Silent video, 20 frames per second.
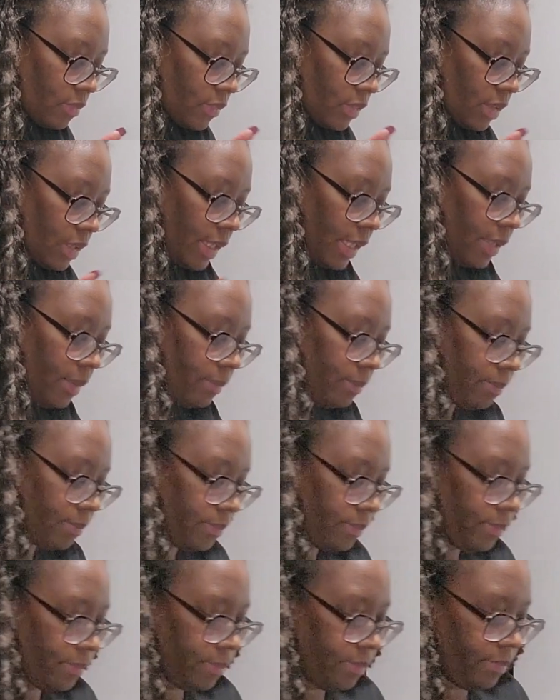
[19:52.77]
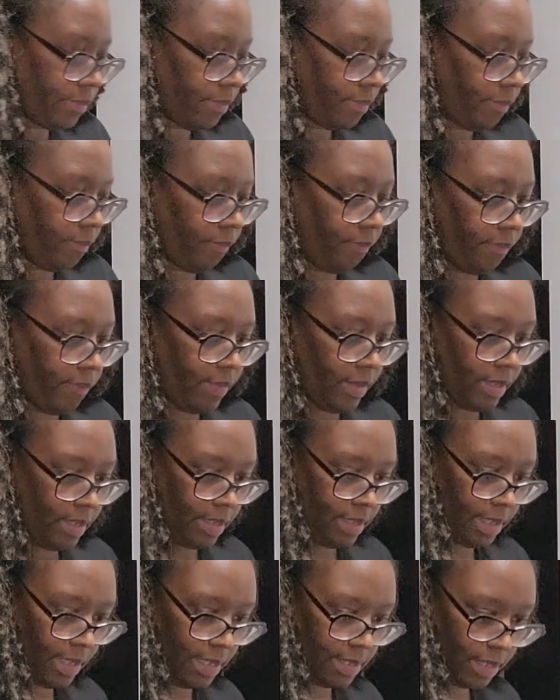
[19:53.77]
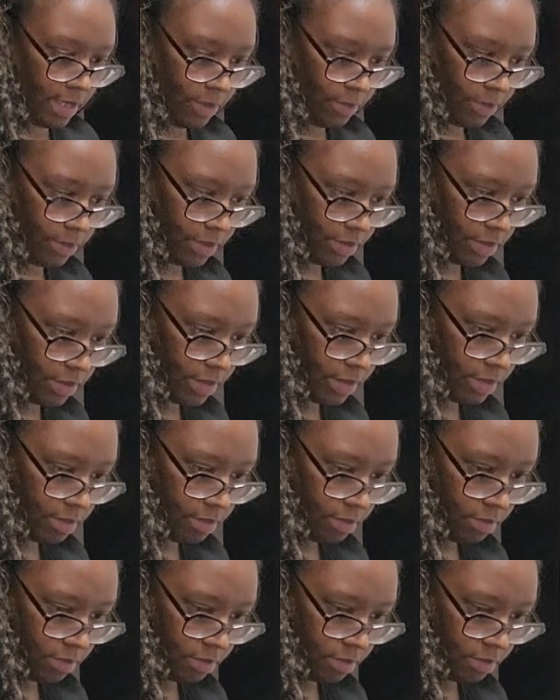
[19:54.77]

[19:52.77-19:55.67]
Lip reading: Okay. I think we're good.